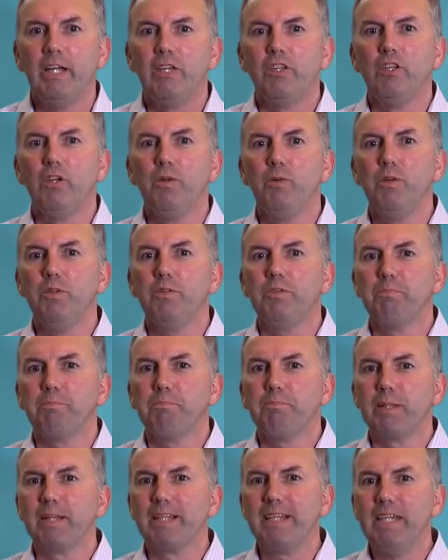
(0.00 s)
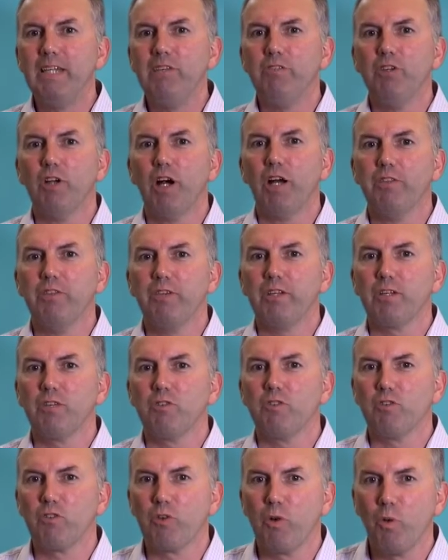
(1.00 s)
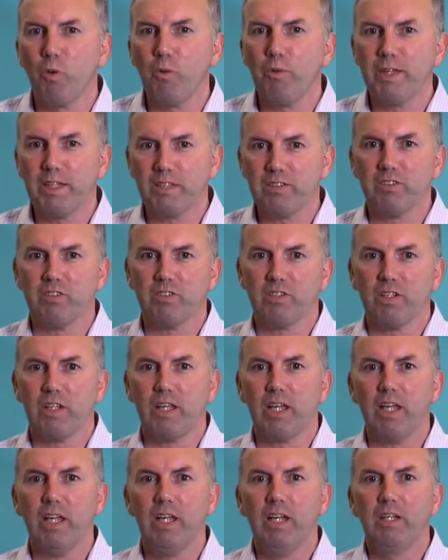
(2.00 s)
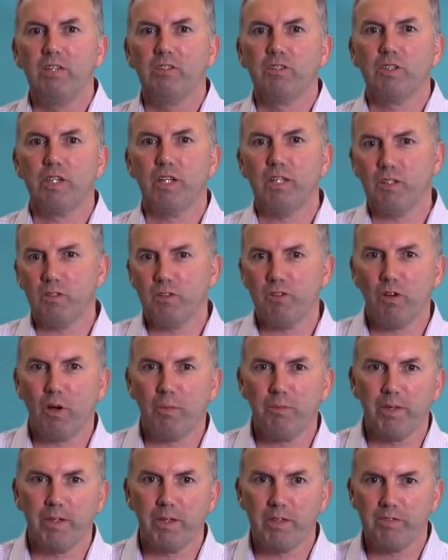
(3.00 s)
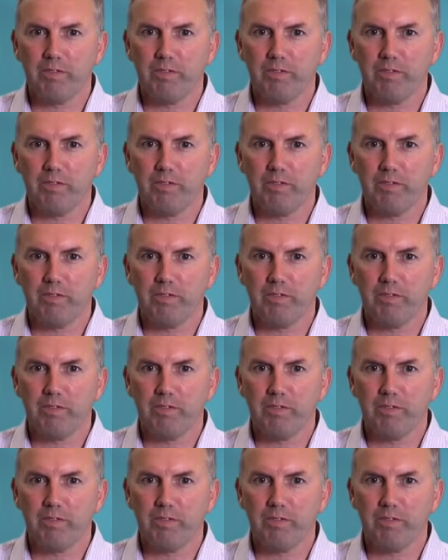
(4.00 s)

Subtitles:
You would believe you had the control necessary to get your job done